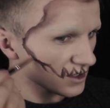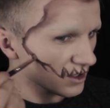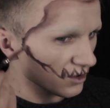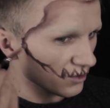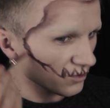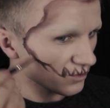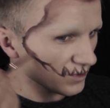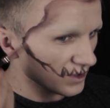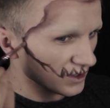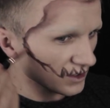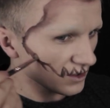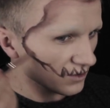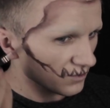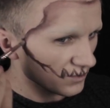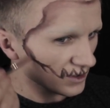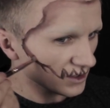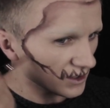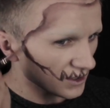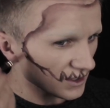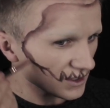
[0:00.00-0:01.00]
a
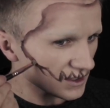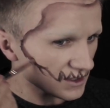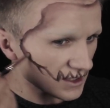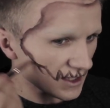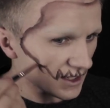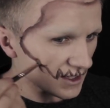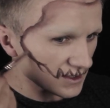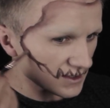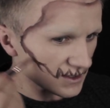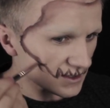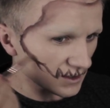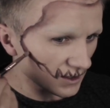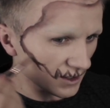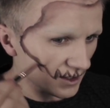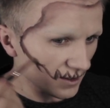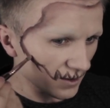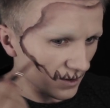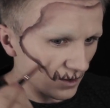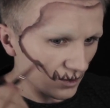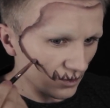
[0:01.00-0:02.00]
really intense
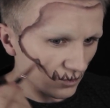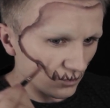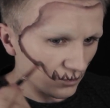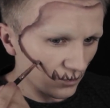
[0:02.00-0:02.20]
layer